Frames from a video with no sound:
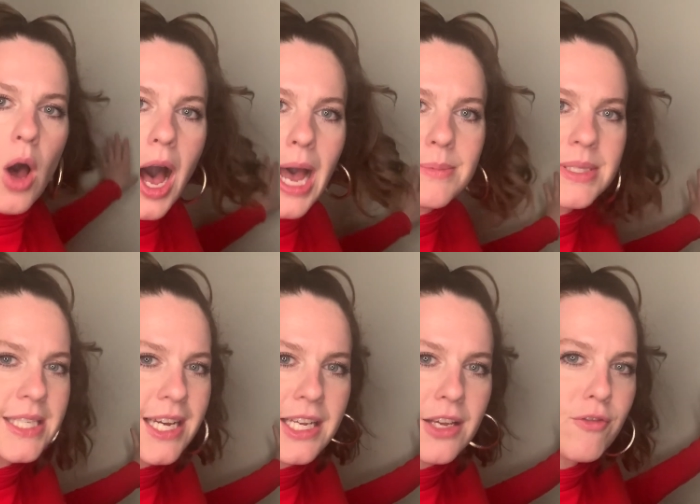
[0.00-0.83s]
I'm
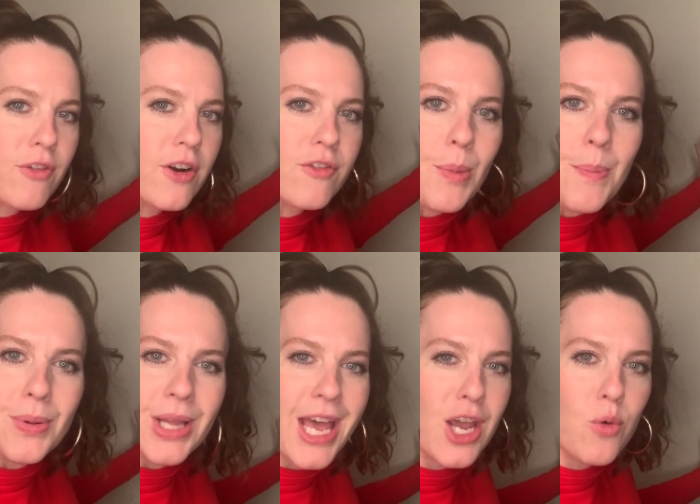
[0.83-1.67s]
standing in front of a
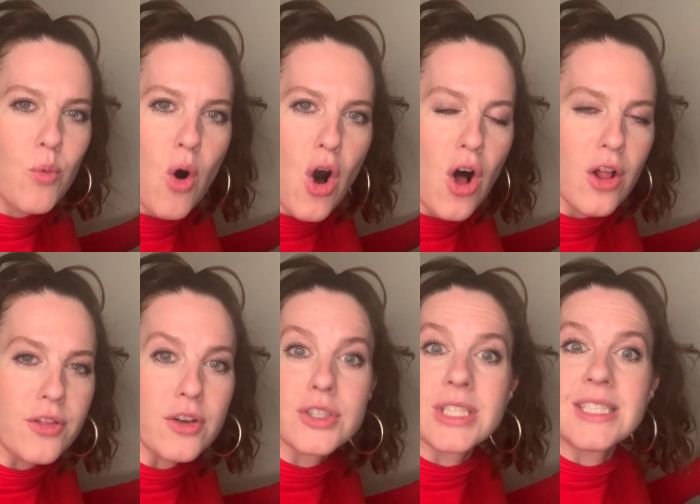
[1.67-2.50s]
blank wall?
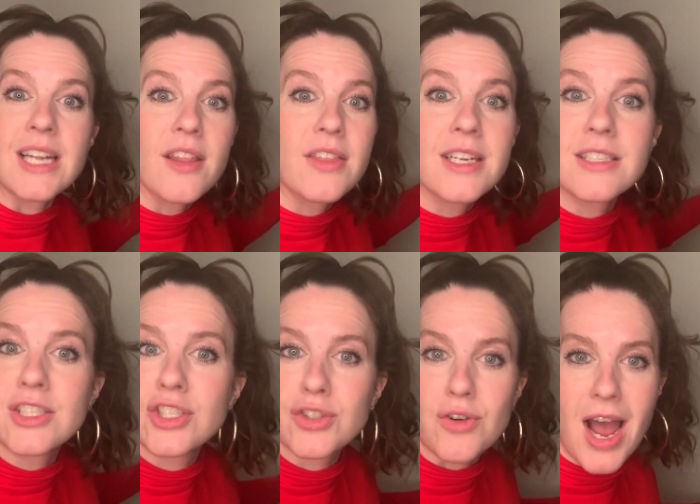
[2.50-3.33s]
There's nothing
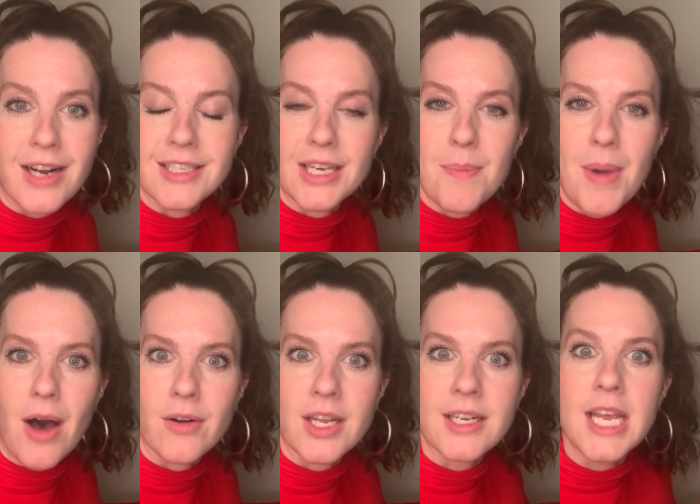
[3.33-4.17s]
distracting
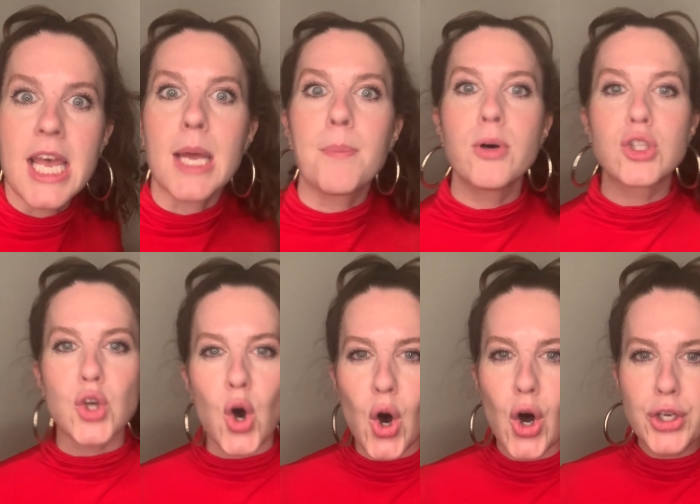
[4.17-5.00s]
about it. It
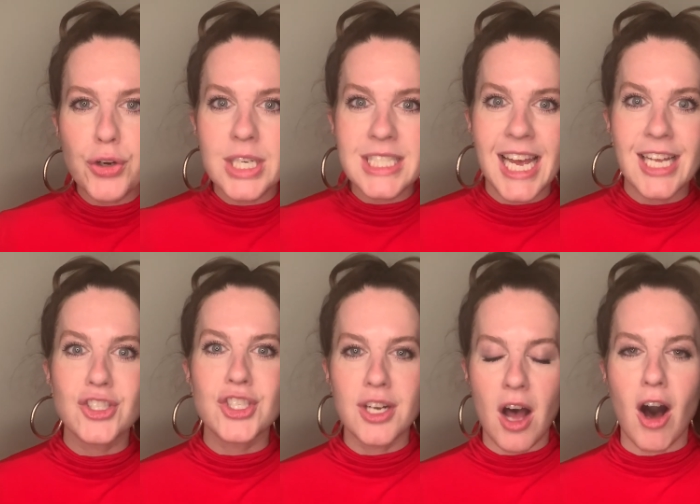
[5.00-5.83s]
puts all your
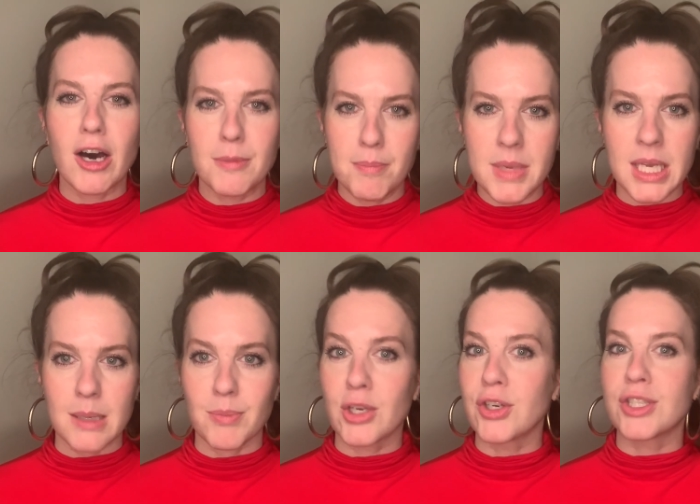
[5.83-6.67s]
attention on
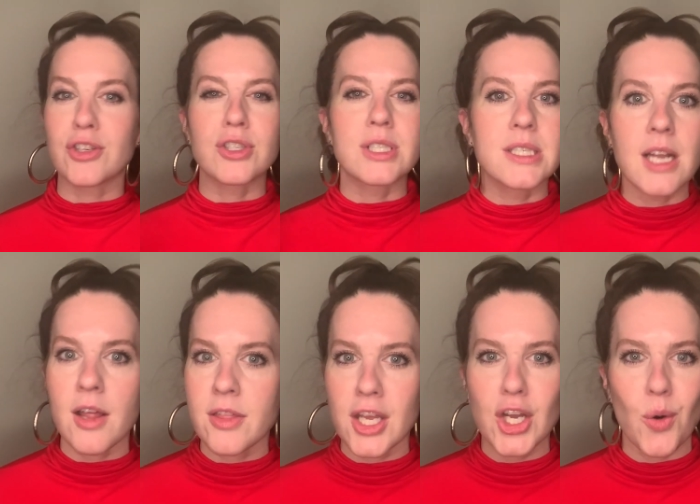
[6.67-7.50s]
me because there's
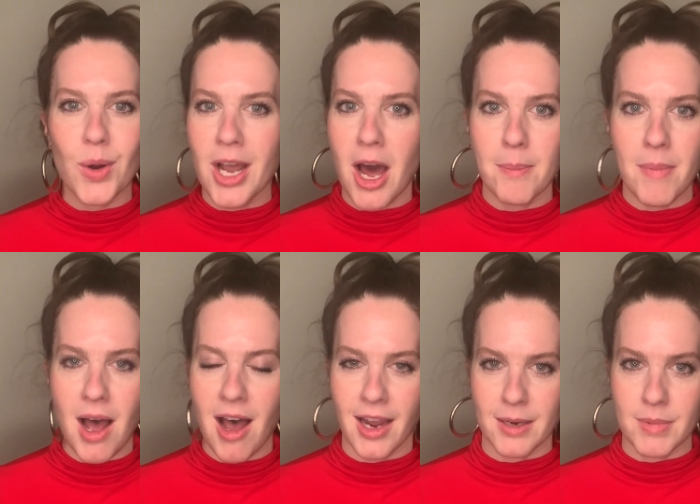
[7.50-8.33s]
nothing going on
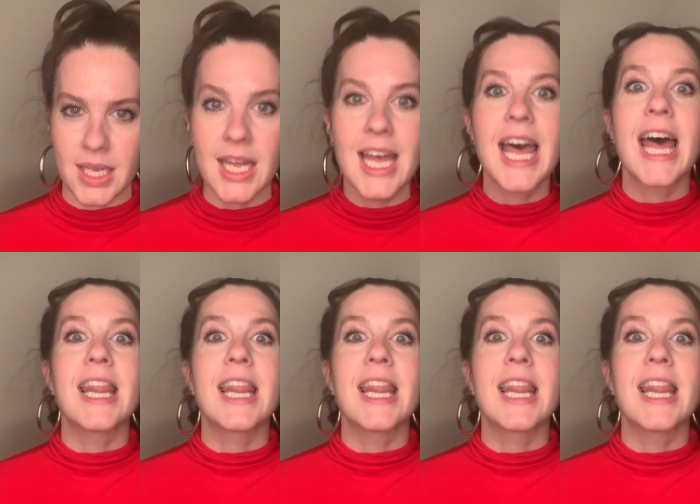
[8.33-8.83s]
behind me.